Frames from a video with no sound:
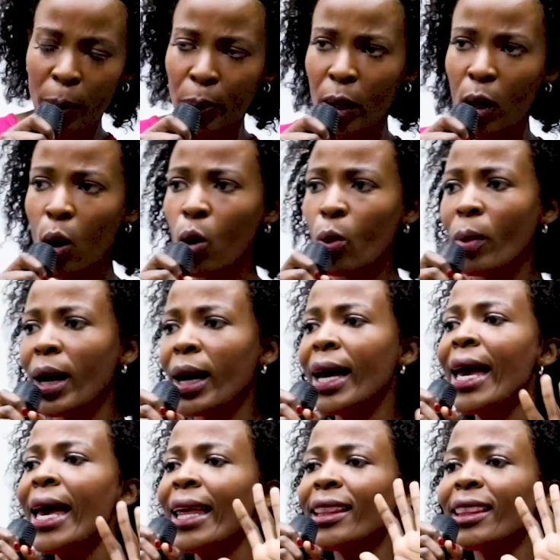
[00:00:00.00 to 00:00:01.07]

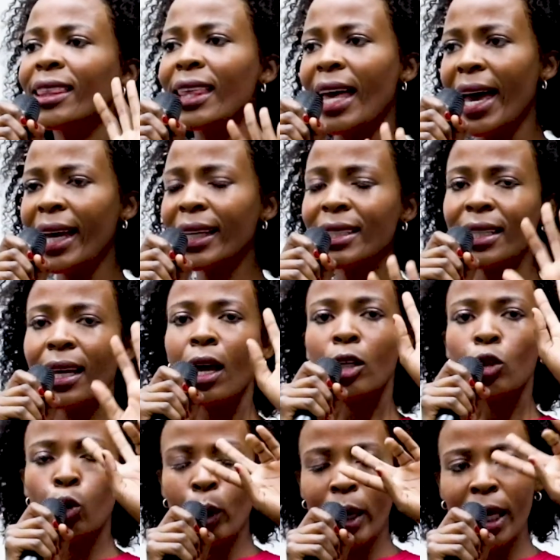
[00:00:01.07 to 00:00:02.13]
papilloma that
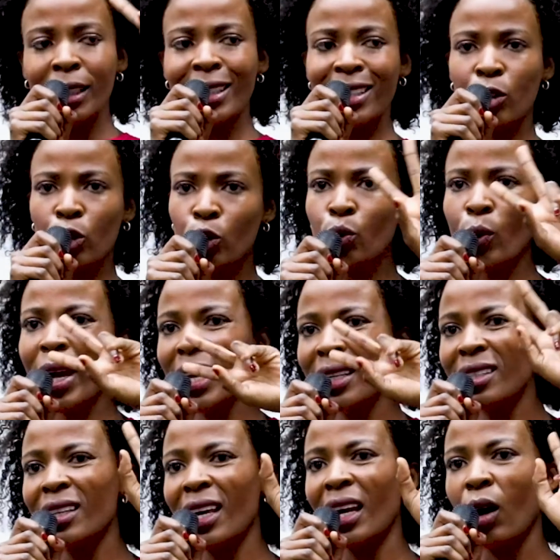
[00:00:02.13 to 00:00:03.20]
you get
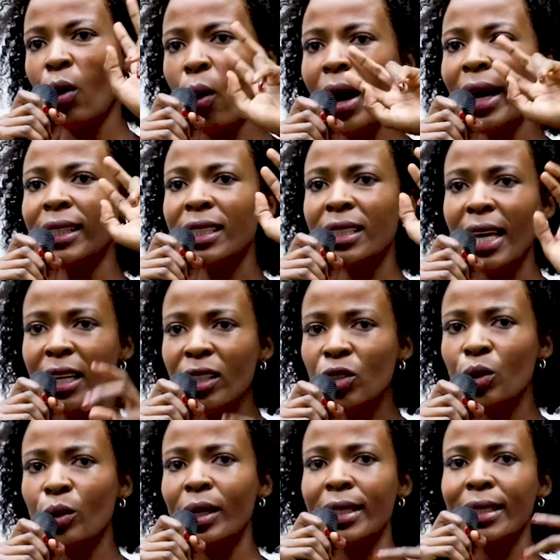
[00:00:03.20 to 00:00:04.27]
strains that are quite
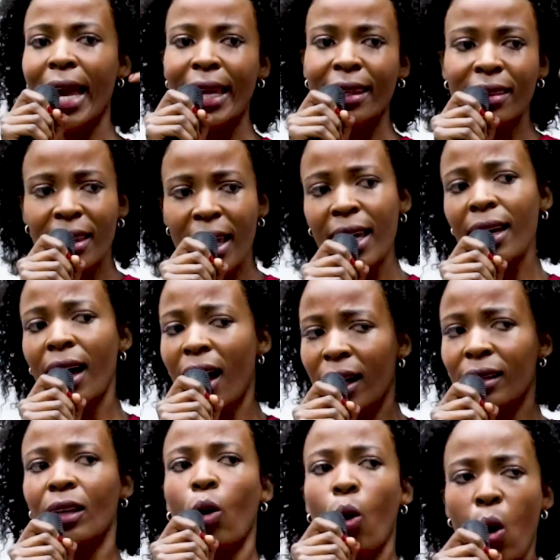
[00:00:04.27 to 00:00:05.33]
dangerous, and they are the